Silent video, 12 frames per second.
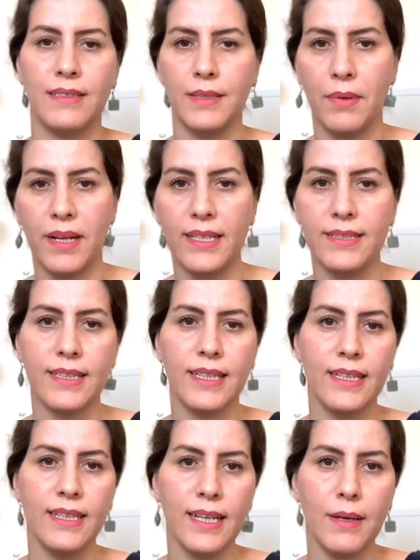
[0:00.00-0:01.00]

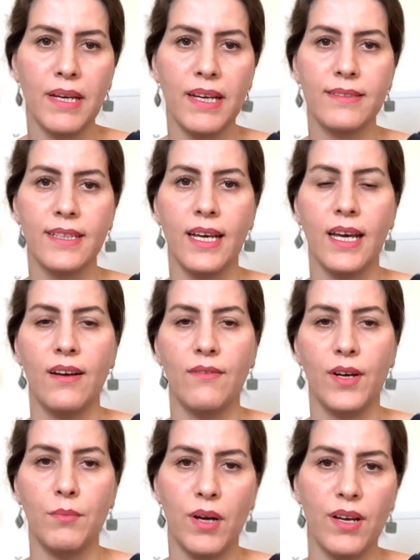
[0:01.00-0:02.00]
replacing elements
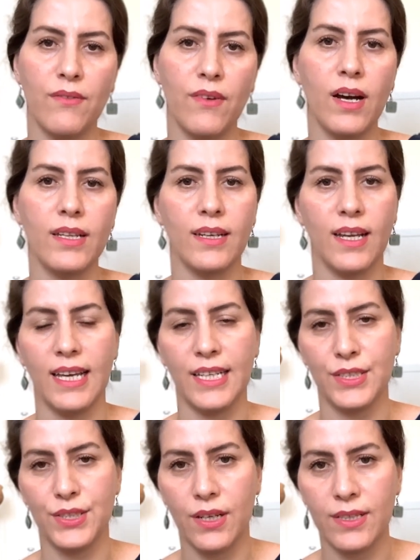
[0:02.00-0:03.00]
one by one, like
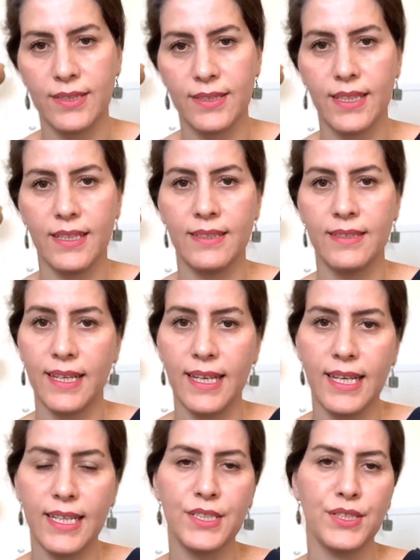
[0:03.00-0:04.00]
adjusting
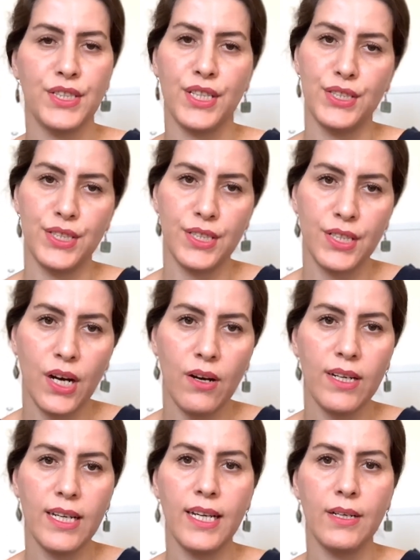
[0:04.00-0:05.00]
text, changing
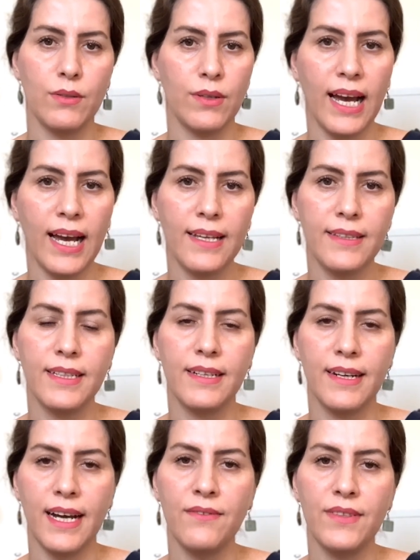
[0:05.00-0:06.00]
color, or adding
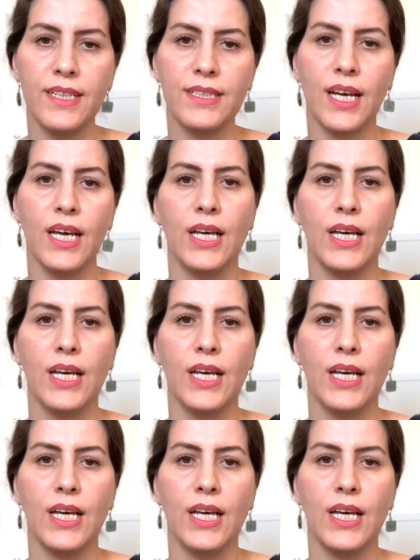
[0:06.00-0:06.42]
graphics,